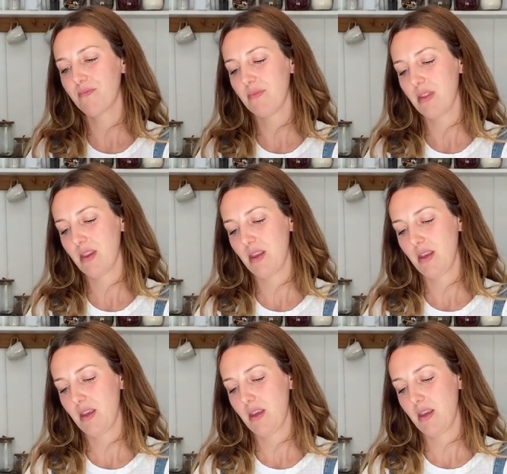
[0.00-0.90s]

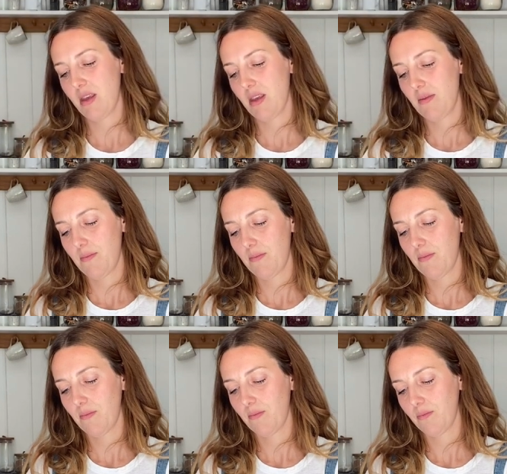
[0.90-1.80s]

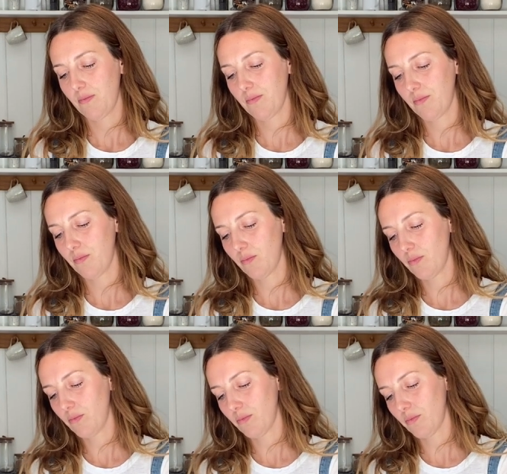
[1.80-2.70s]

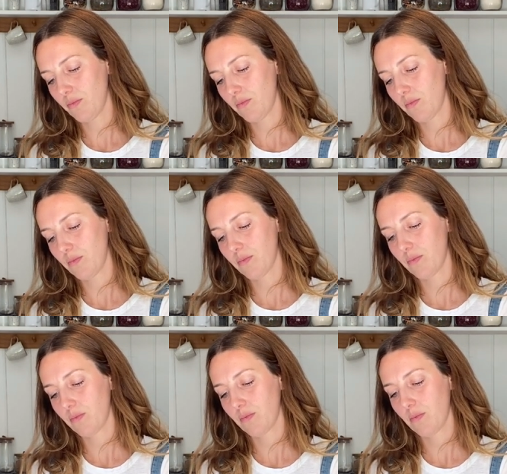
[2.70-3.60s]

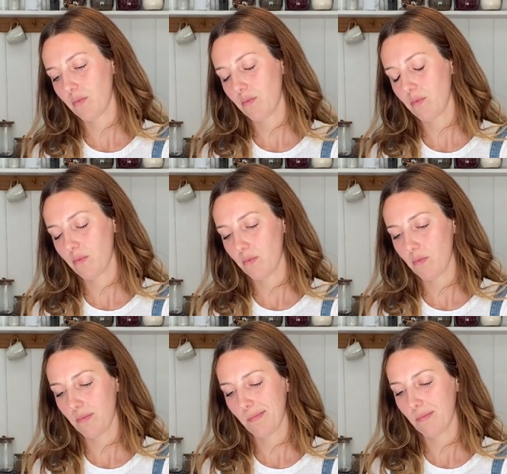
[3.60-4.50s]

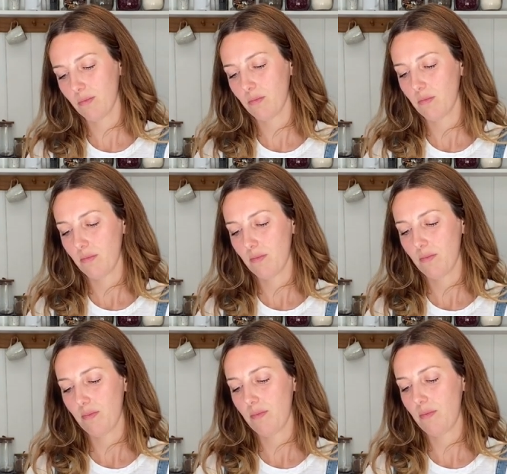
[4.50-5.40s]

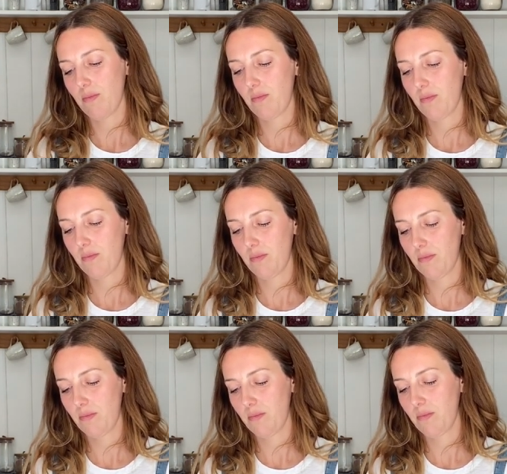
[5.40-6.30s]

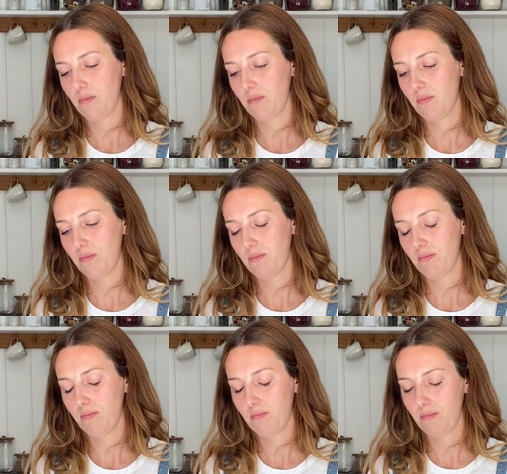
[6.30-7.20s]

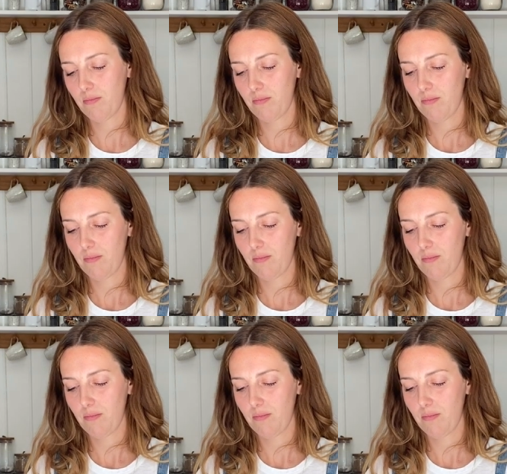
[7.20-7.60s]
(no one is talking)